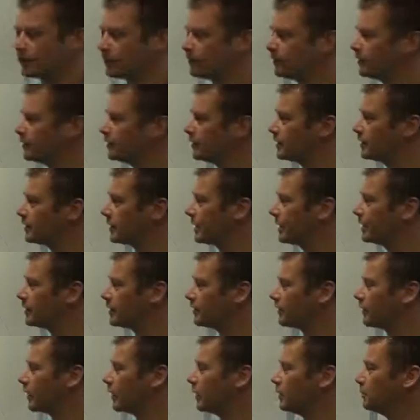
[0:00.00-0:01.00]
though in these
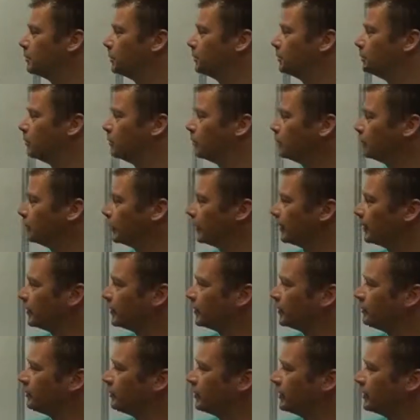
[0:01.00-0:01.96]
days of global warming,